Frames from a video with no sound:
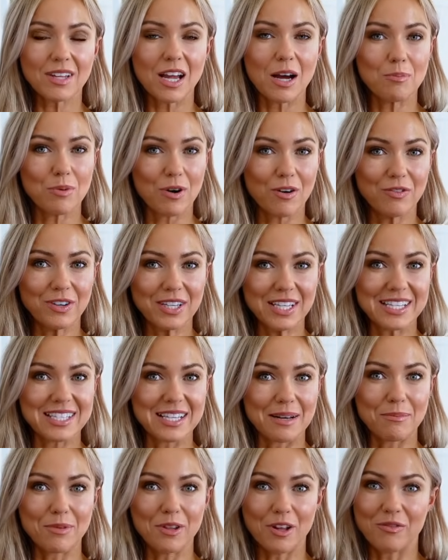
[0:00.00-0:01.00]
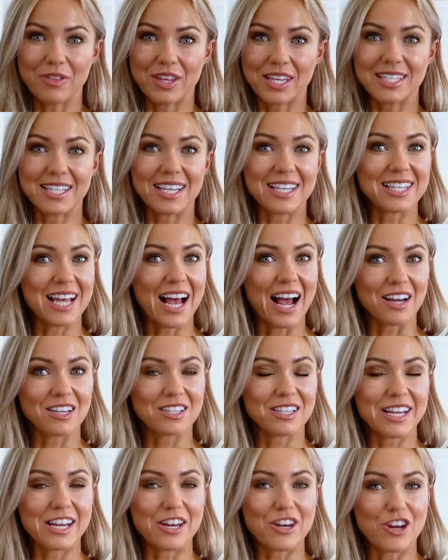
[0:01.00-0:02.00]
A perfect example of this is
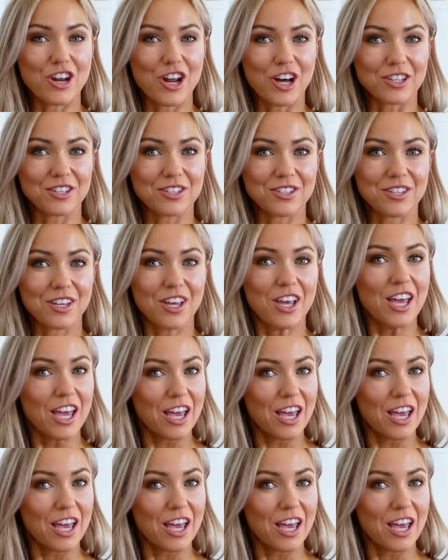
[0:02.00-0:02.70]
actually nuts.